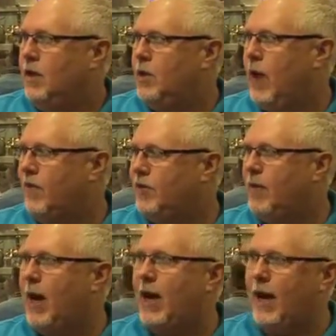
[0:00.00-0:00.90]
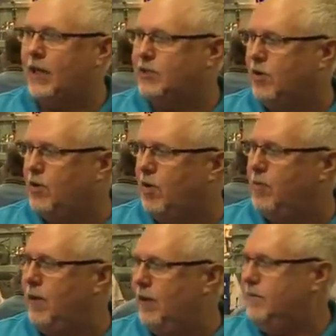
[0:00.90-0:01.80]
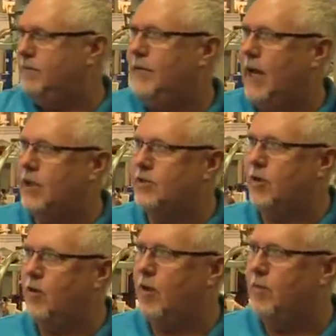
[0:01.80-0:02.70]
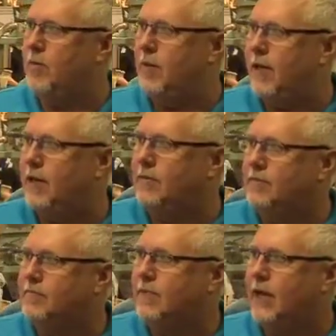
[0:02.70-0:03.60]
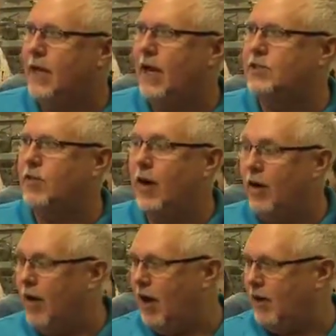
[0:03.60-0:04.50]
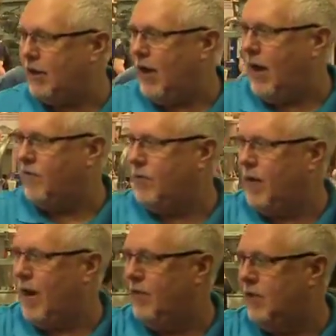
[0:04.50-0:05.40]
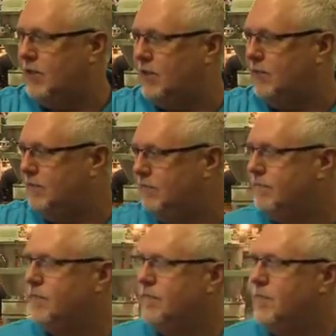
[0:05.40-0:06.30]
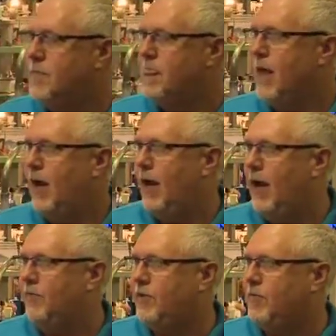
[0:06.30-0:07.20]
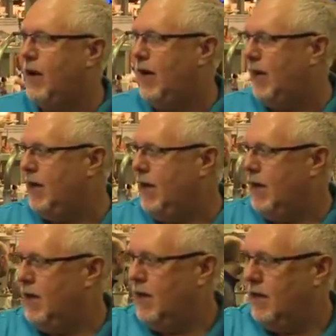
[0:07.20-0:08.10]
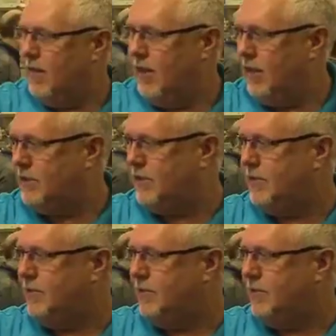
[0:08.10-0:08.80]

You have to buy extra equipment. Extra equipment mean an extra airlock. I have to buy this. I have to buy this